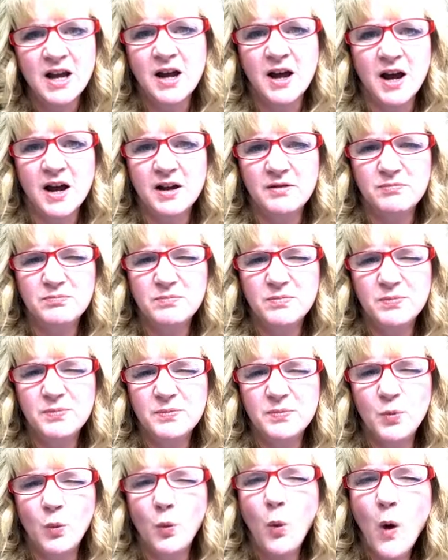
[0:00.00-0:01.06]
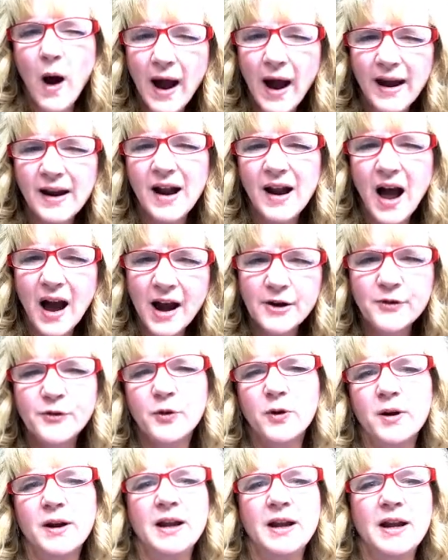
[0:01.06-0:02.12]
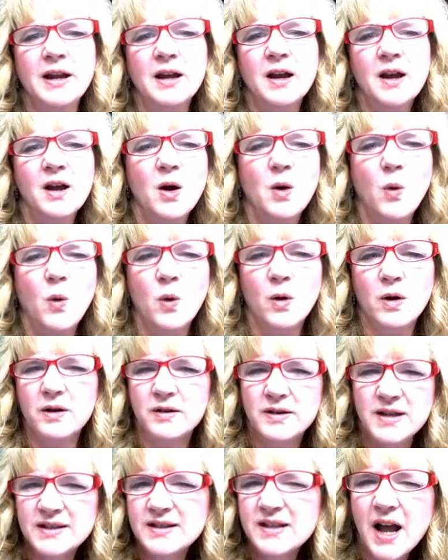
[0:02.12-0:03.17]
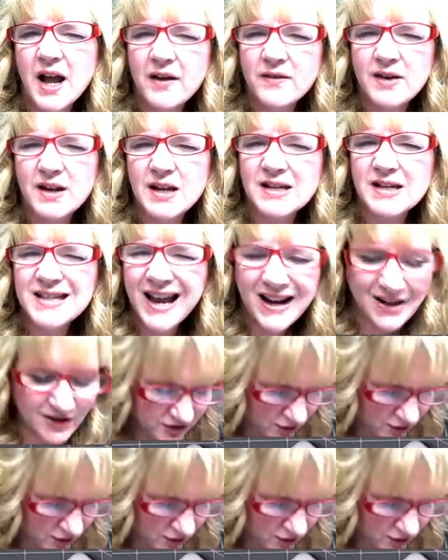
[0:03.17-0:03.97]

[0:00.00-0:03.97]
uh, white ivory or doesn't have any text